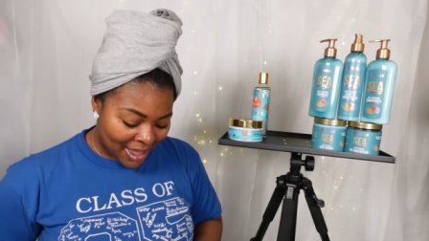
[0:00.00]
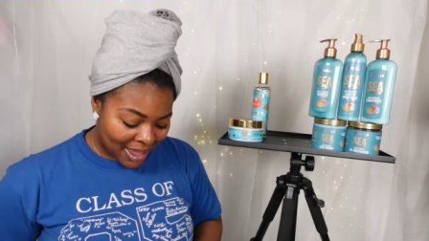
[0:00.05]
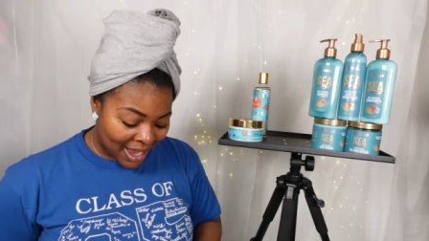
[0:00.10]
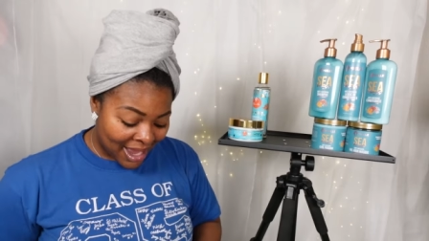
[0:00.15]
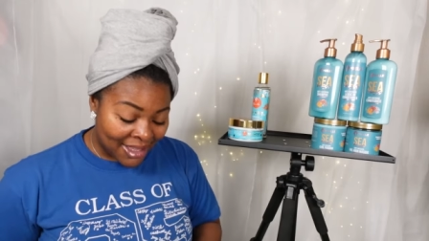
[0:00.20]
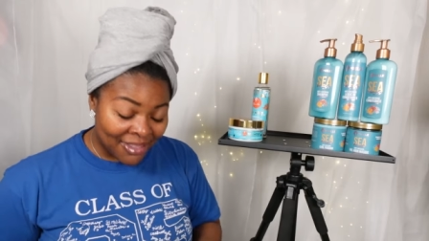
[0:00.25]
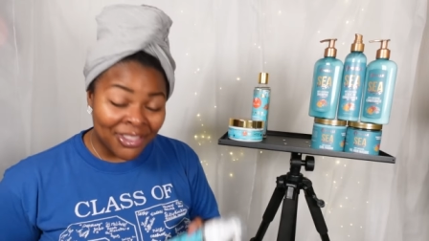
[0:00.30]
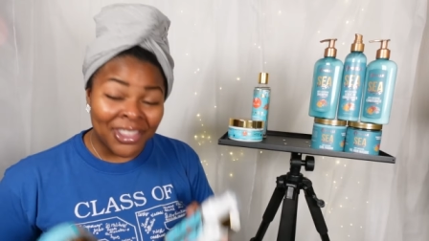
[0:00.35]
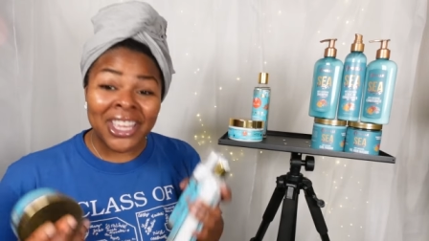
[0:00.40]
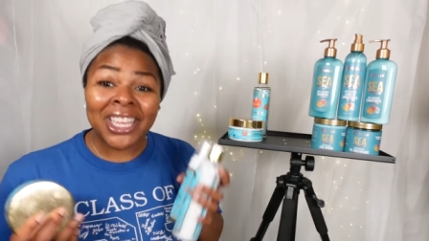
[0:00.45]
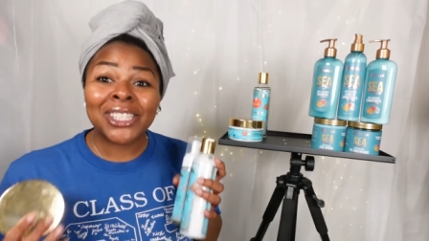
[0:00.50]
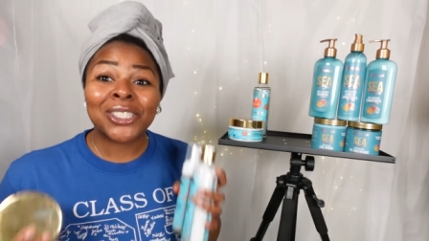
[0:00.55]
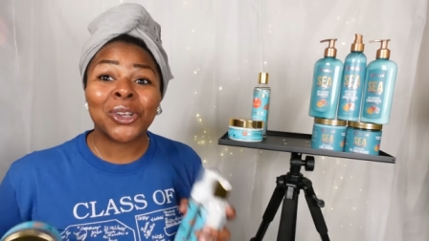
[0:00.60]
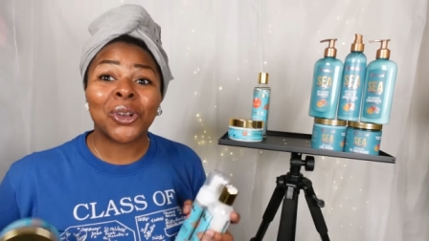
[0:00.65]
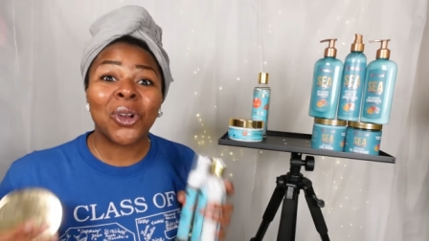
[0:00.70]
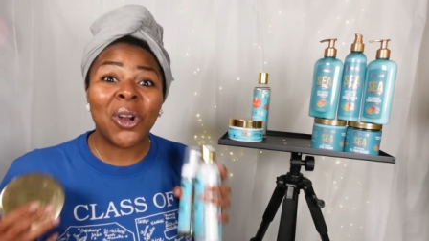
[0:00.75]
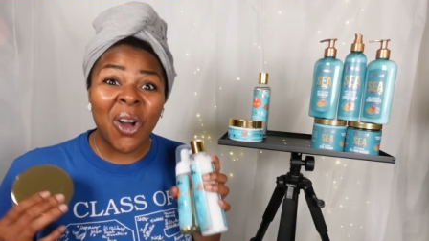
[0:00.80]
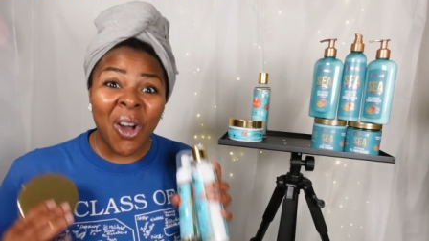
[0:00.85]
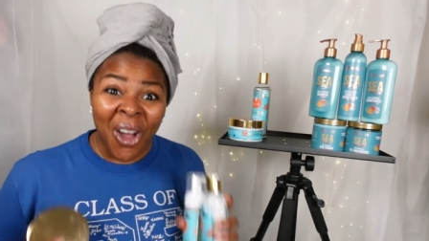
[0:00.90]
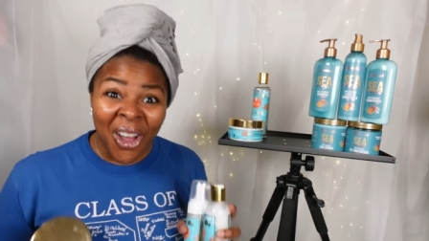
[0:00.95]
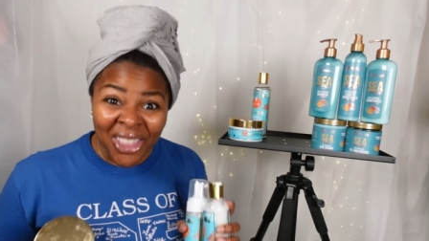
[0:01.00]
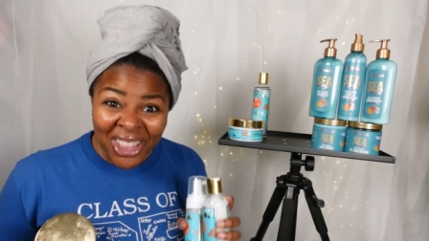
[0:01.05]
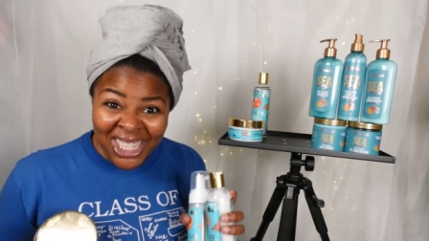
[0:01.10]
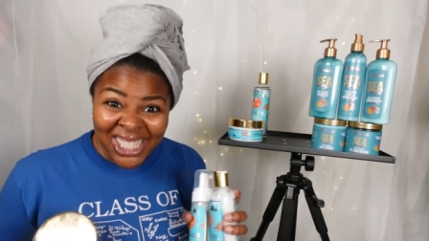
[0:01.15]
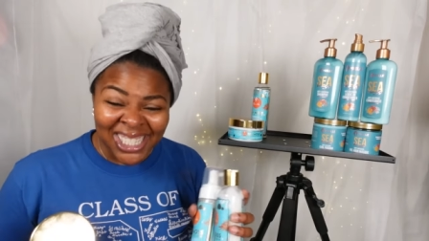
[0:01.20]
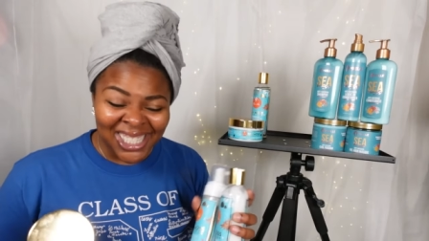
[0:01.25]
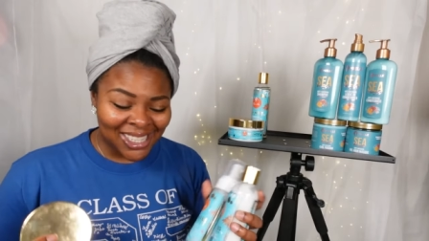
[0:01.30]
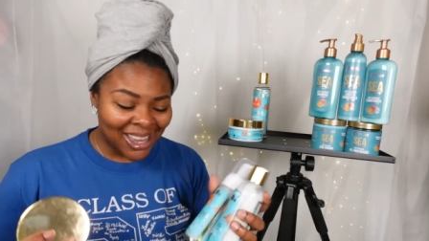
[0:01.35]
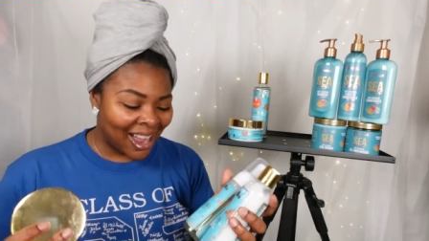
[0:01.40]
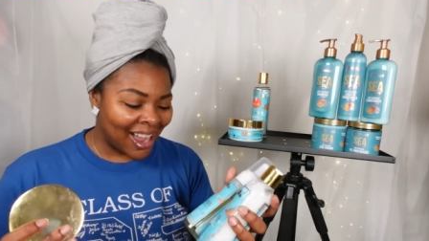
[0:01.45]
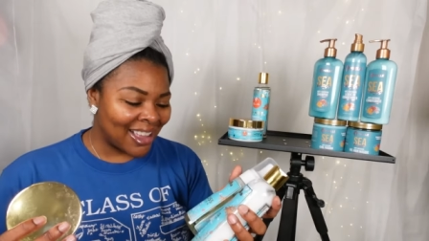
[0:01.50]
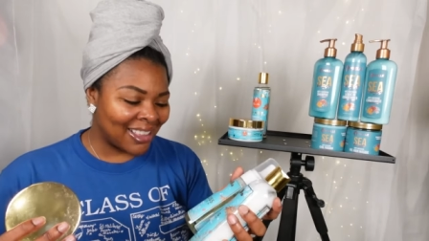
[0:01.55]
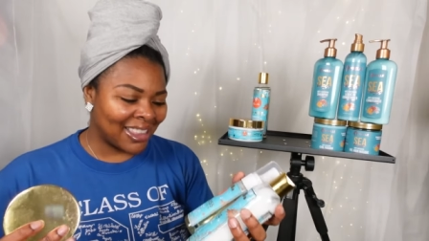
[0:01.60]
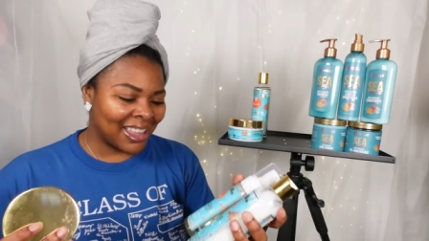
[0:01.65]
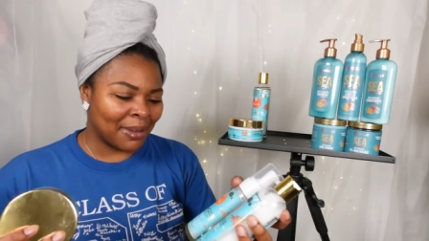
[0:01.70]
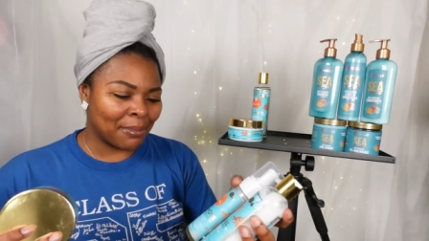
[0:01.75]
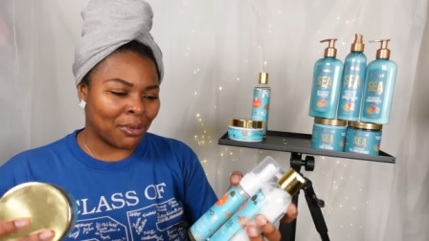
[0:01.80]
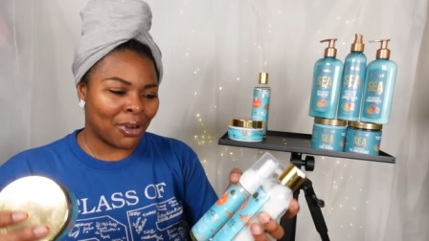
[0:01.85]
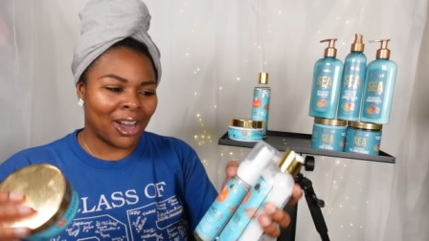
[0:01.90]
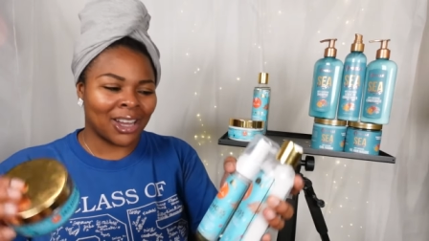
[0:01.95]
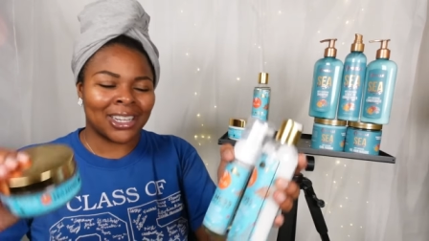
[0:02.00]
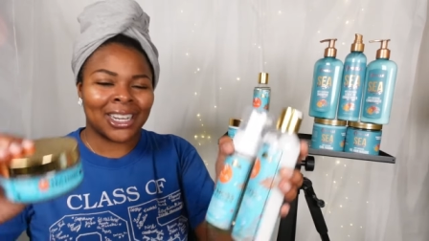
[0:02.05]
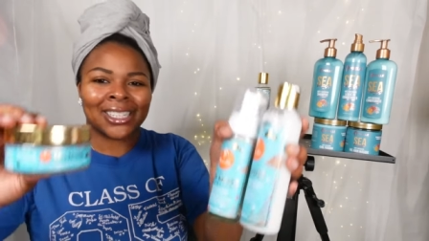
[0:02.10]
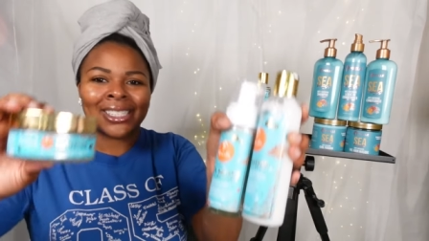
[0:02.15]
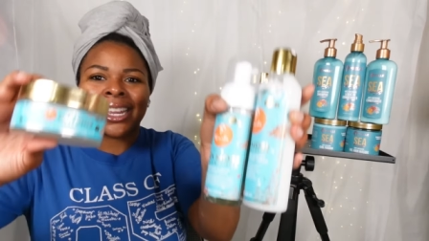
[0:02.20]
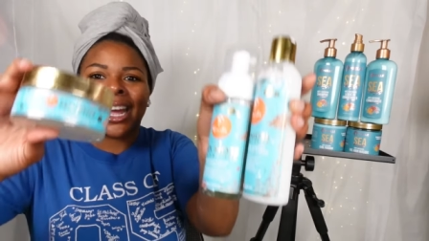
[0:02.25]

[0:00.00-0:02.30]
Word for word: And these are all the styling products.